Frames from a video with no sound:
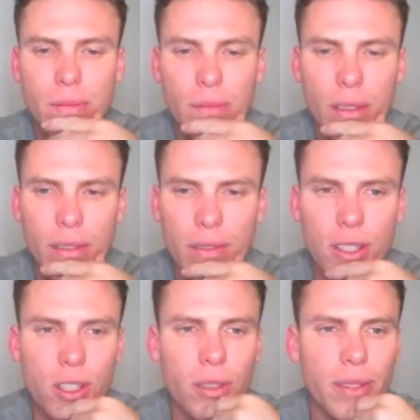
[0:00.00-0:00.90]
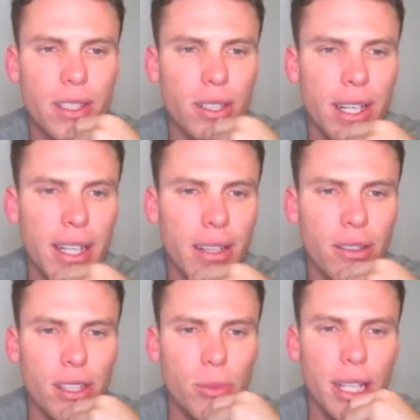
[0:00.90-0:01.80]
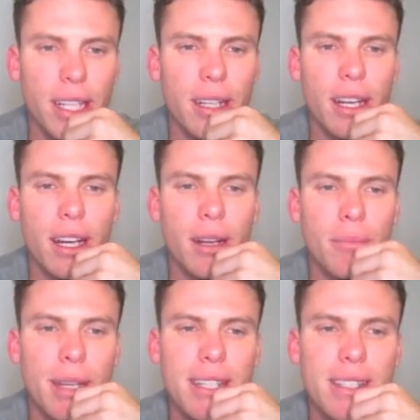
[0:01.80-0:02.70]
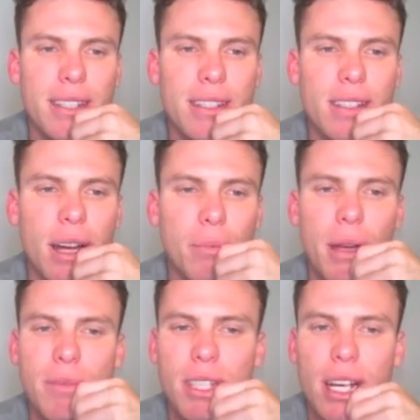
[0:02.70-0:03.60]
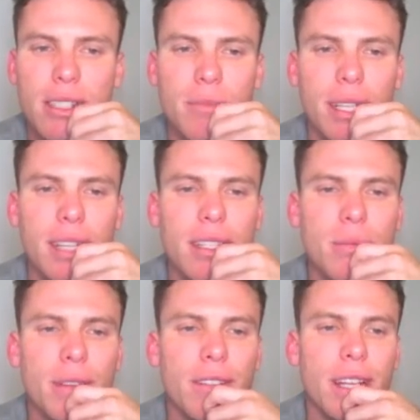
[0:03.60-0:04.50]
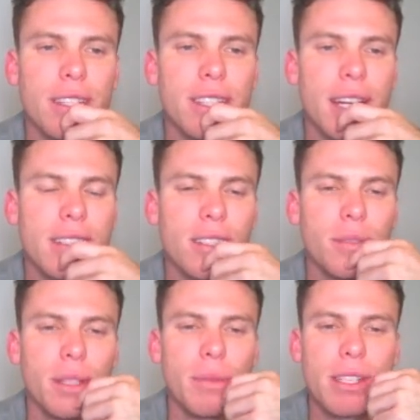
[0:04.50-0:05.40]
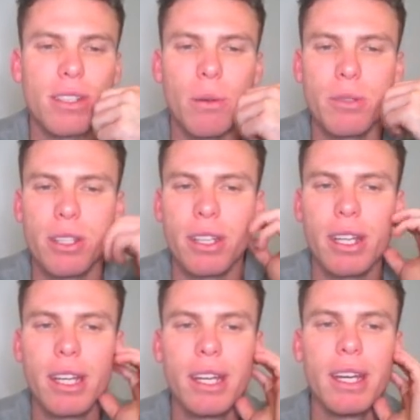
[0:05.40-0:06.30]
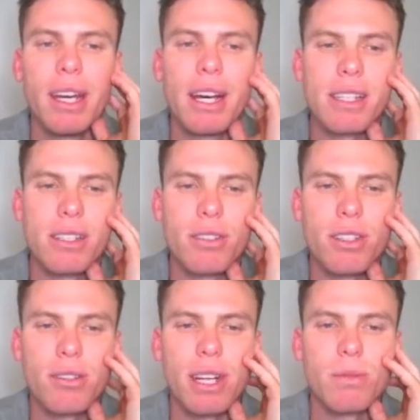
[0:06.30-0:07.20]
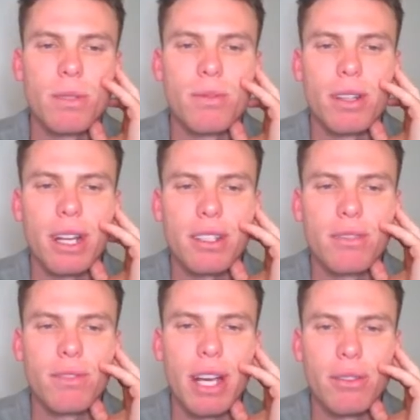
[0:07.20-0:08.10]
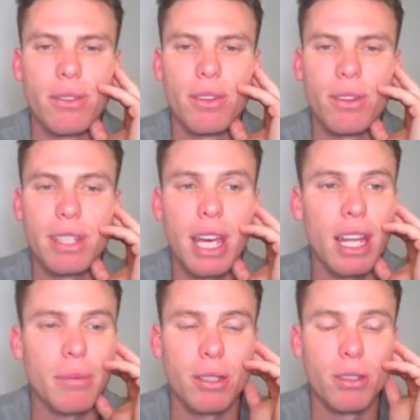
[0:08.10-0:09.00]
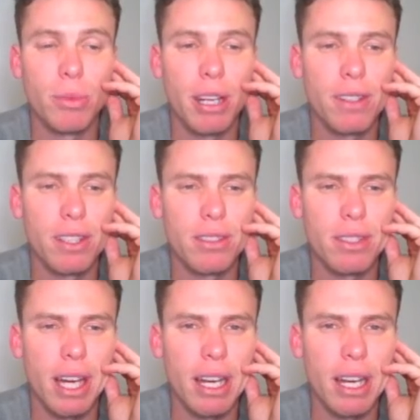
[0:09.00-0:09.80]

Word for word: For sure. That's a good idea. Looking to bring in uh, mid such as IPAPS, Jackson, McInnes. But I feel like Jackson could be the best option. I was going to do a straight switch with the likes of Randall Thoughts. Yeah, that'd be cool, man. If you can do that